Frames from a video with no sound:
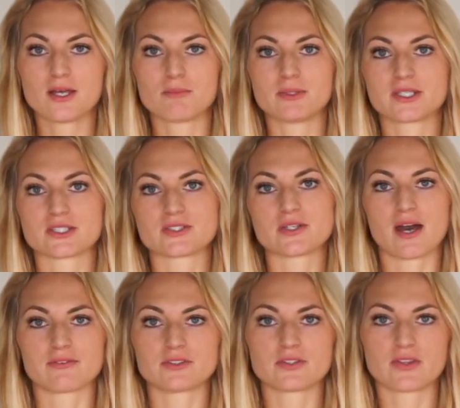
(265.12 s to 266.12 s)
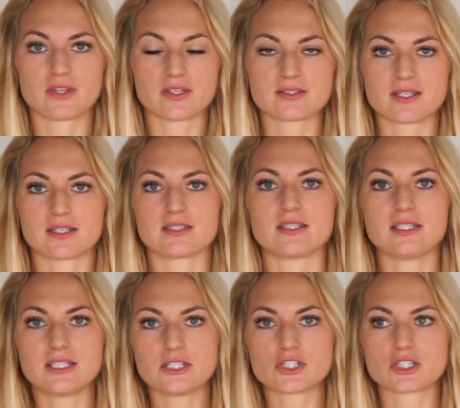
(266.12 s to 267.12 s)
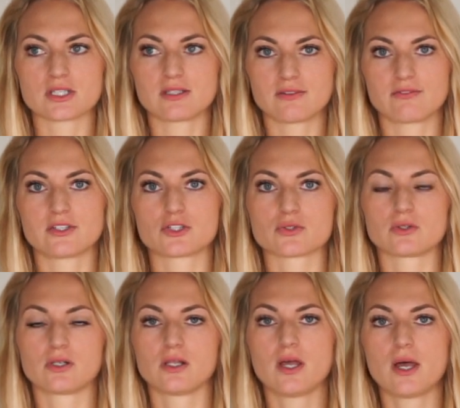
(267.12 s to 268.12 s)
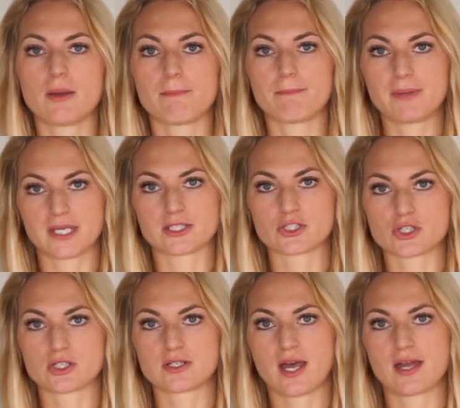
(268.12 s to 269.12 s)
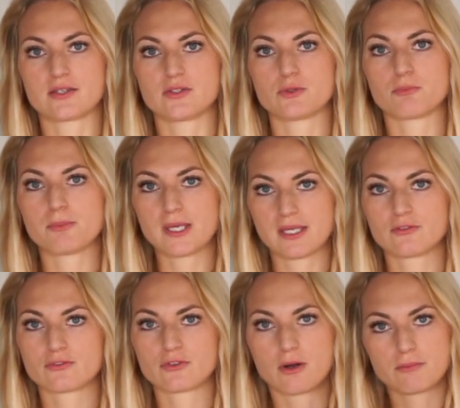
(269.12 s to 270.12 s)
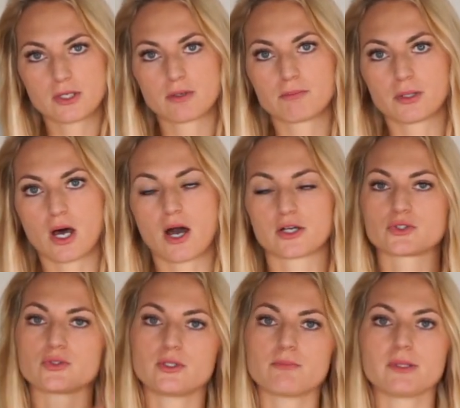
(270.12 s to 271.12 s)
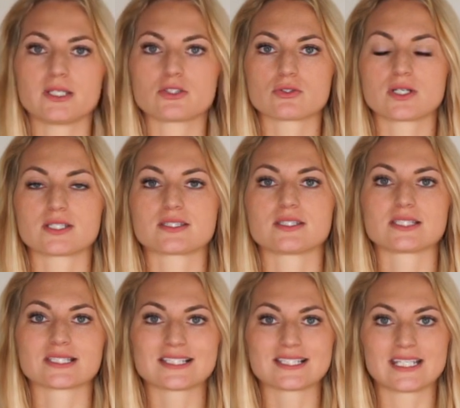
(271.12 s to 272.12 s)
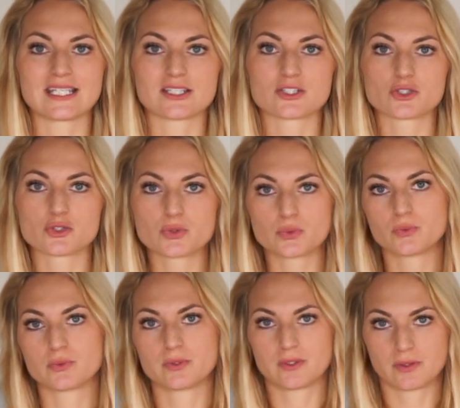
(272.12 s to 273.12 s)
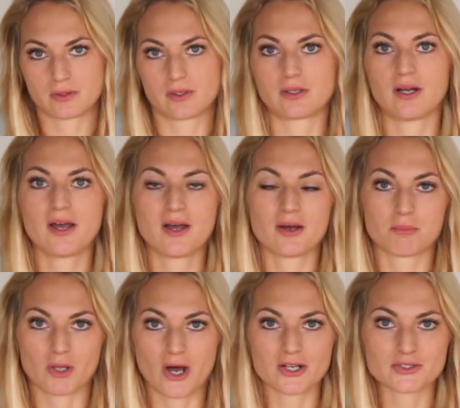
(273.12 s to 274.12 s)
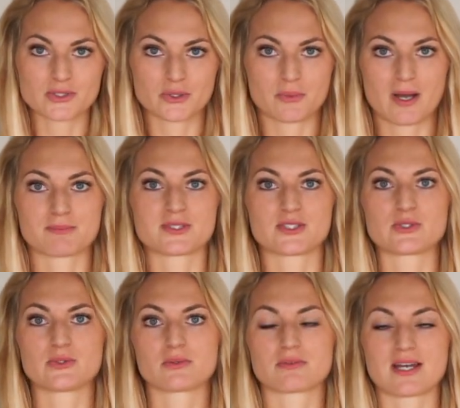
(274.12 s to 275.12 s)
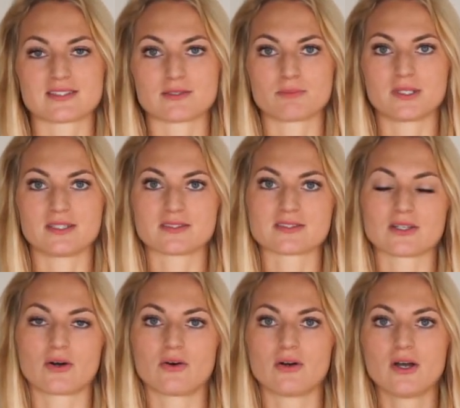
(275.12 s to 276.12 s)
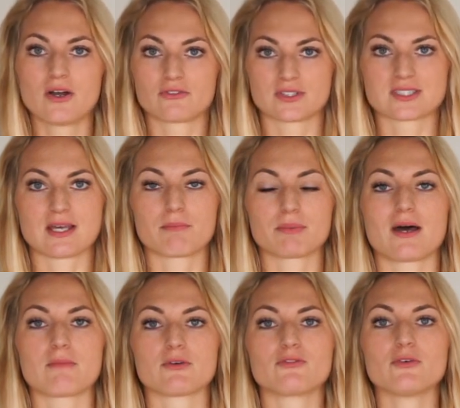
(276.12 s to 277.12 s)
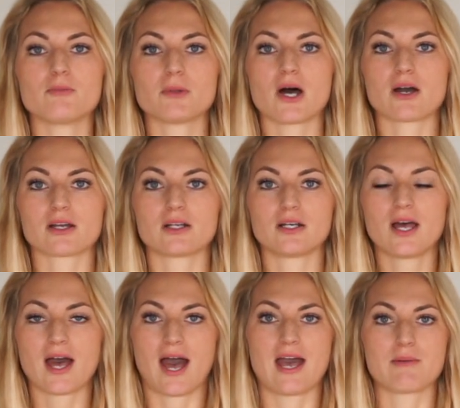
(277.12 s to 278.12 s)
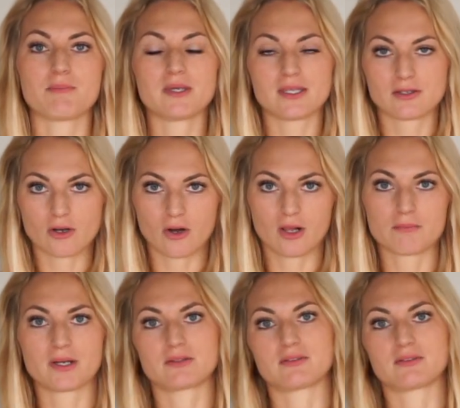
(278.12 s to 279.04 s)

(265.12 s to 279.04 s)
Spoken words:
because you have to think that each individual picture that you pin from your blog to your Pinterest is linked to your blog, to your website, to your recipes. So for example, I'm a food blogger. I pin all my